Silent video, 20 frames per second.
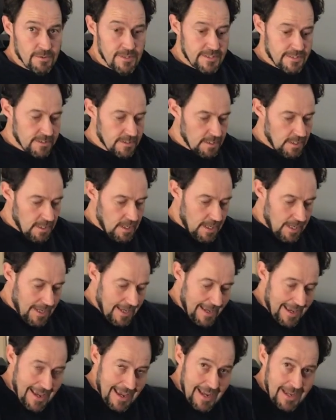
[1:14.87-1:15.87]
to us
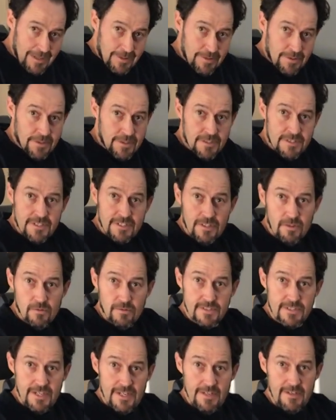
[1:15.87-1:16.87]
and the
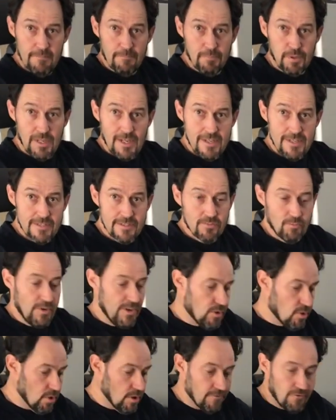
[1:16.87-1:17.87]
single seat in place.
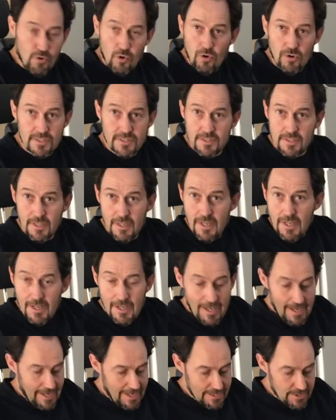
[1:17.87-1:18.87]
We could, of course,
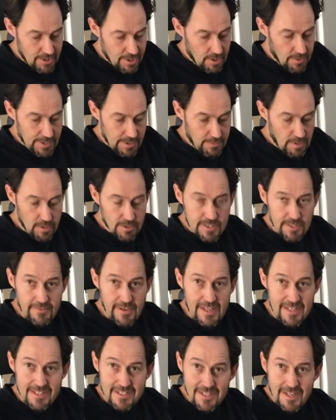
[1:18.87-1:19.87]
as you know, in a multi
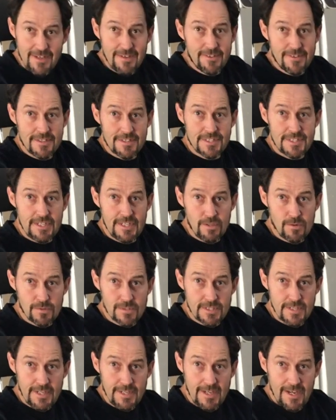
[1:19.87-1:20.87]
multivan, take this single
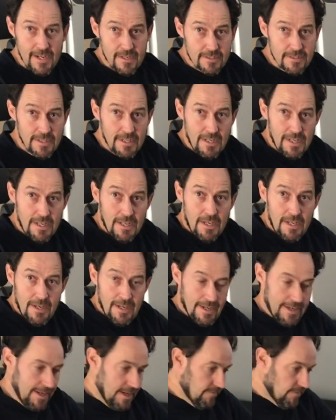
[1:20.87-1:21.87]
seat out
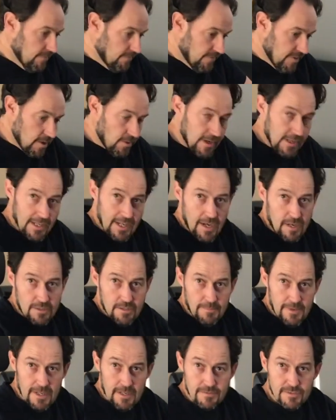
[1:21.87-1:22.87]
and have a very
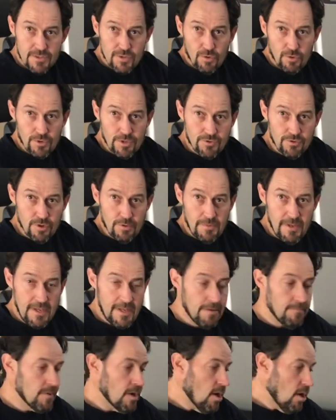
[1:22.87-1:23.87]
large amount of storage room
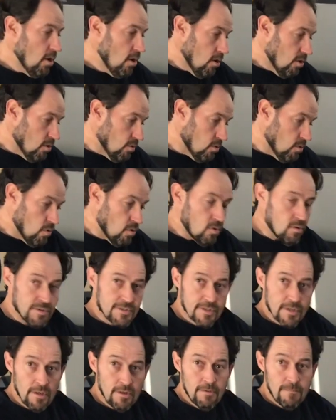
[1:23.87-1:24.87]
here. Or
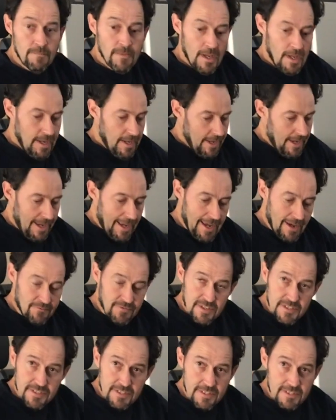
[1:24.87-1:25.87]
also
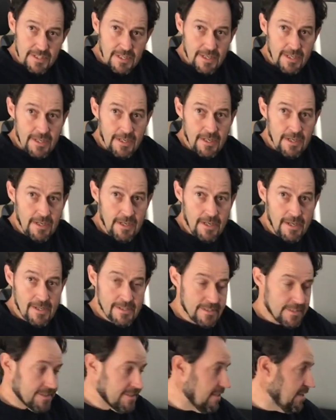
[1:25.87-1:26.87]
have this as a, uh,
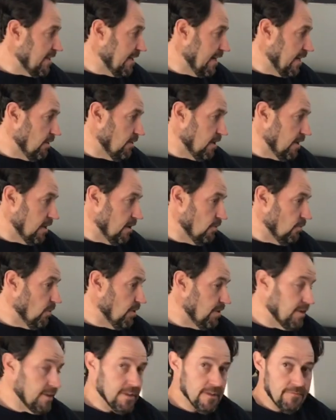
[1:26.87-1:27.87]
as a sitting area
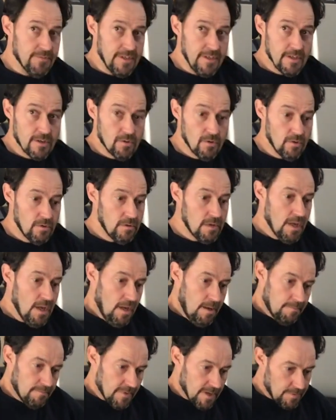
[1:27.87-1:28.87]
within the vehicle.
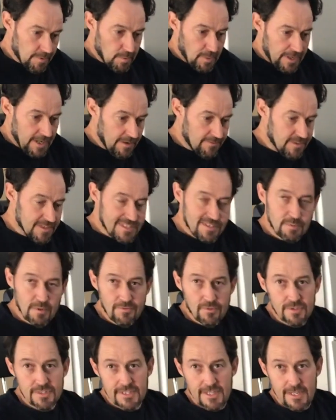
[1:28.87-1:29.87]
Maybe we have the
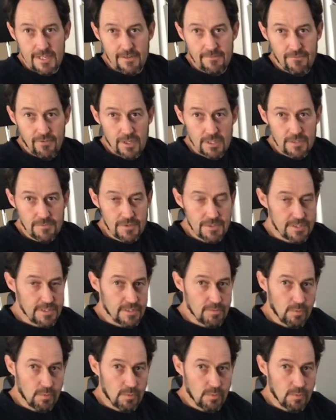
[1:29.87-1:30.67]
single seat in front of us